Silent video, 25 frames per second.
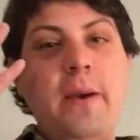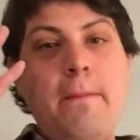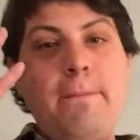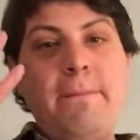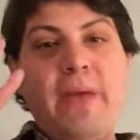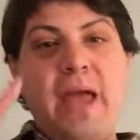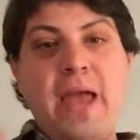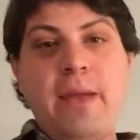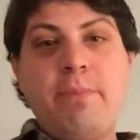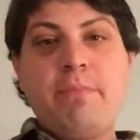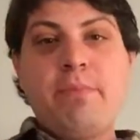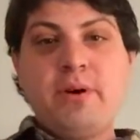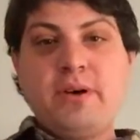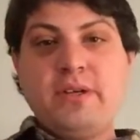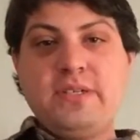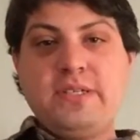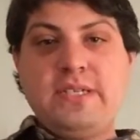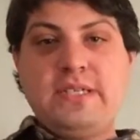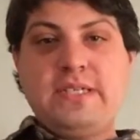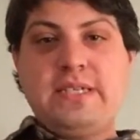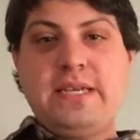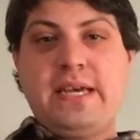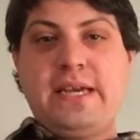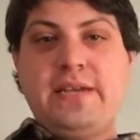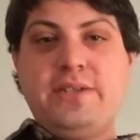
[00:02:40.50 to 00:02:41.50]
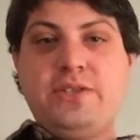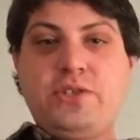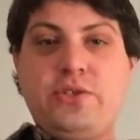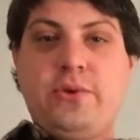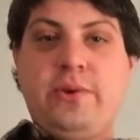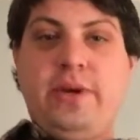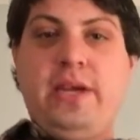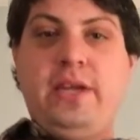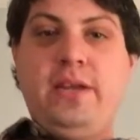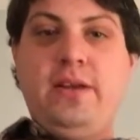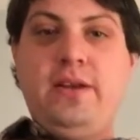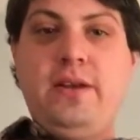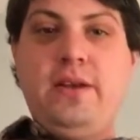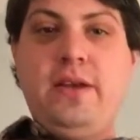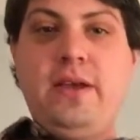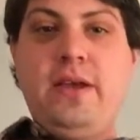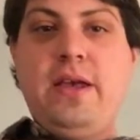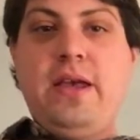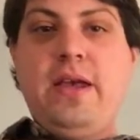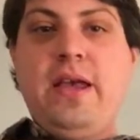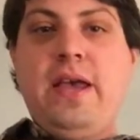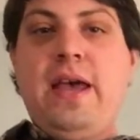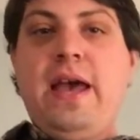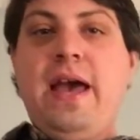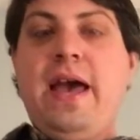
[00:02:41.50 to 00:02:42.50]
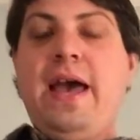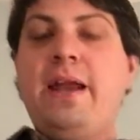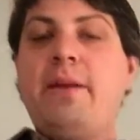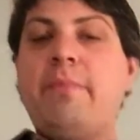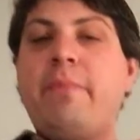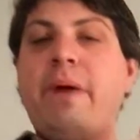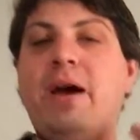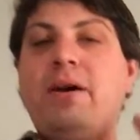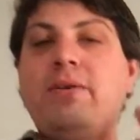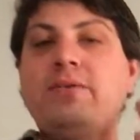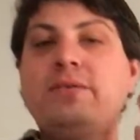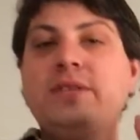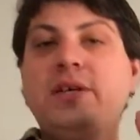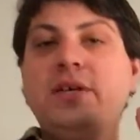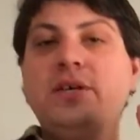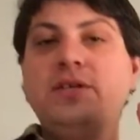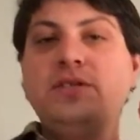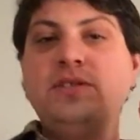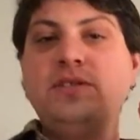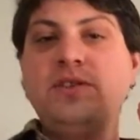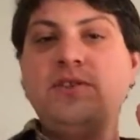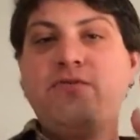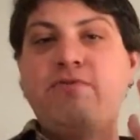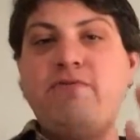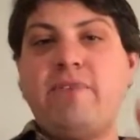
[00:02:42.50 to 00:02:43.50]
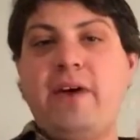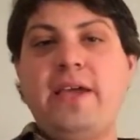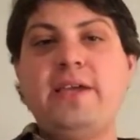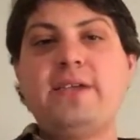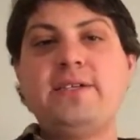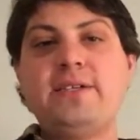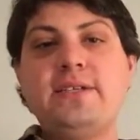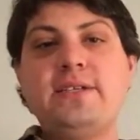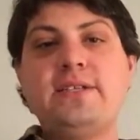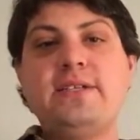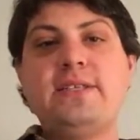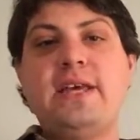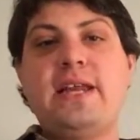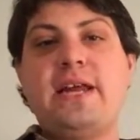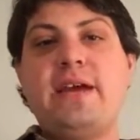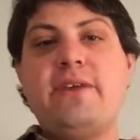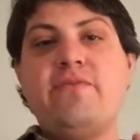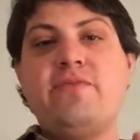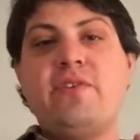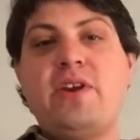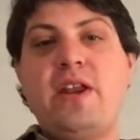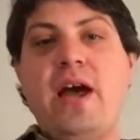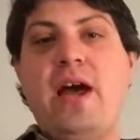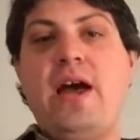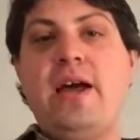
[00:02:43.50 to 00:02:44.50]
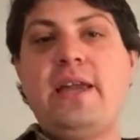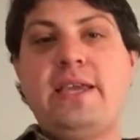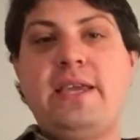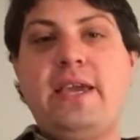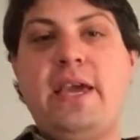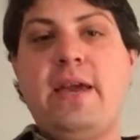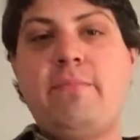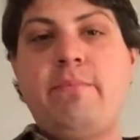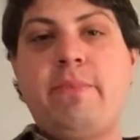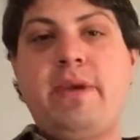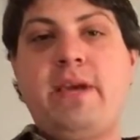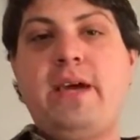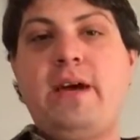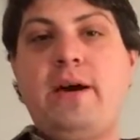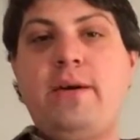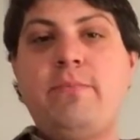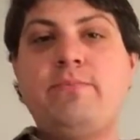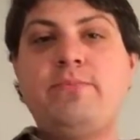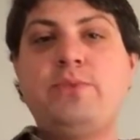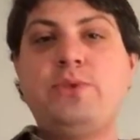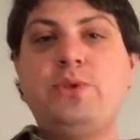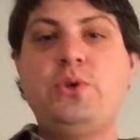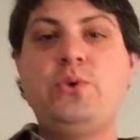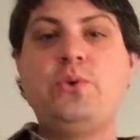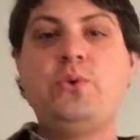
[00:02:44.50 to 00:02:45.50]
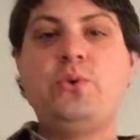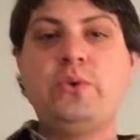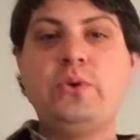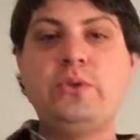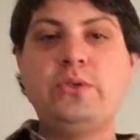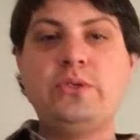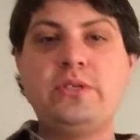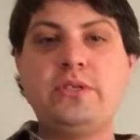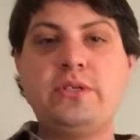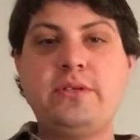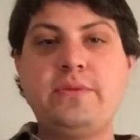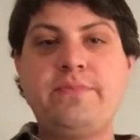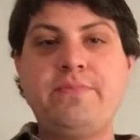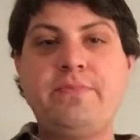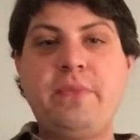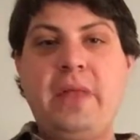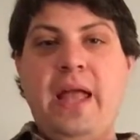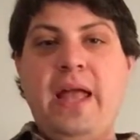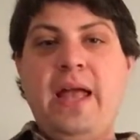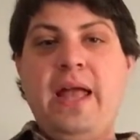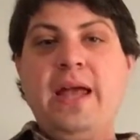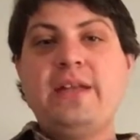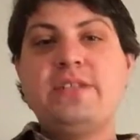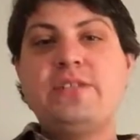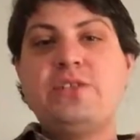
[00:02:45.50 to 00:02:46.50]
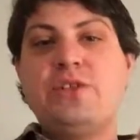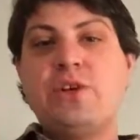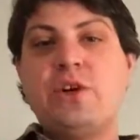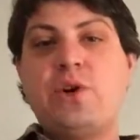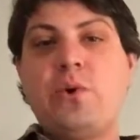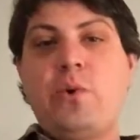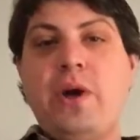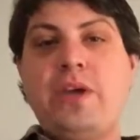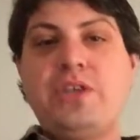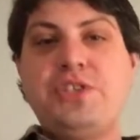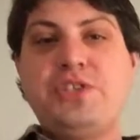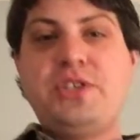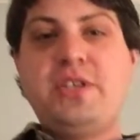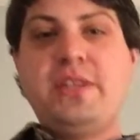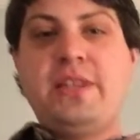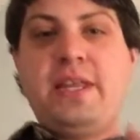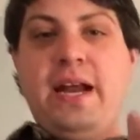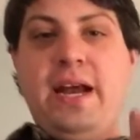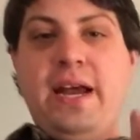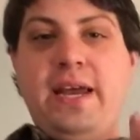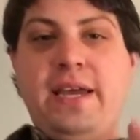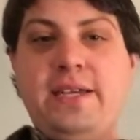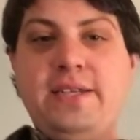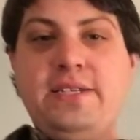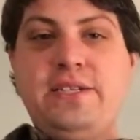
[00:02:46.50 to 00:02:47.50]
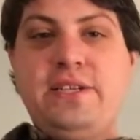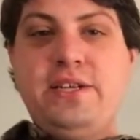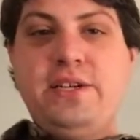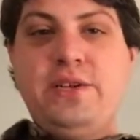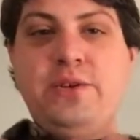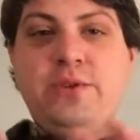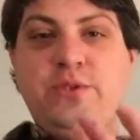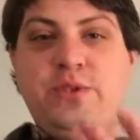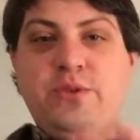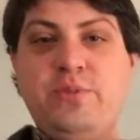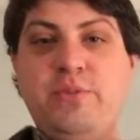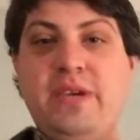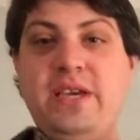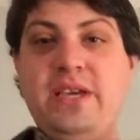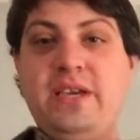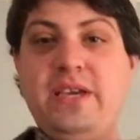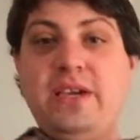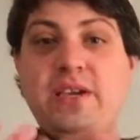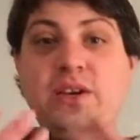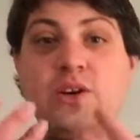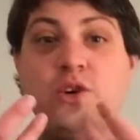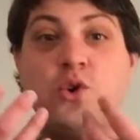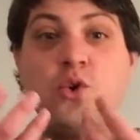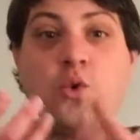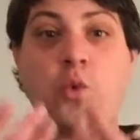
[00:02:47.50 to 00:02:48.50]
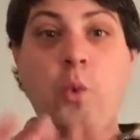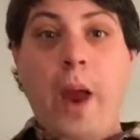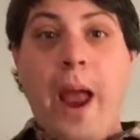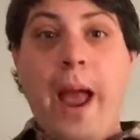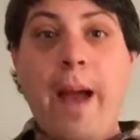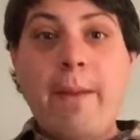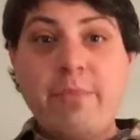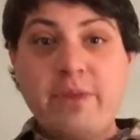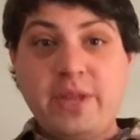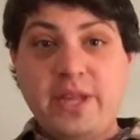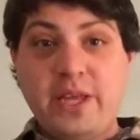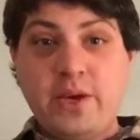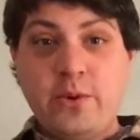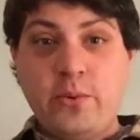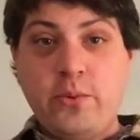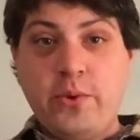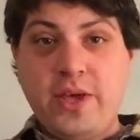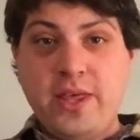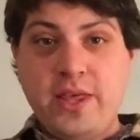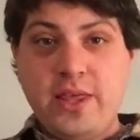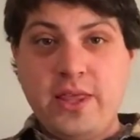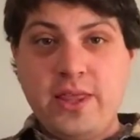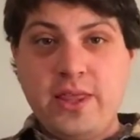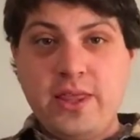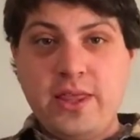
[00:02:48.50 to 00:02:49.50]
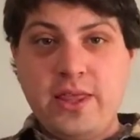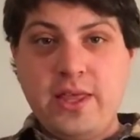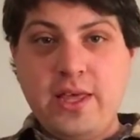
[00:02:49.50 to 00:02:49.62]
paper as a second screen, and about devices that have not yet become tools. And so the question that I continue to be grappling with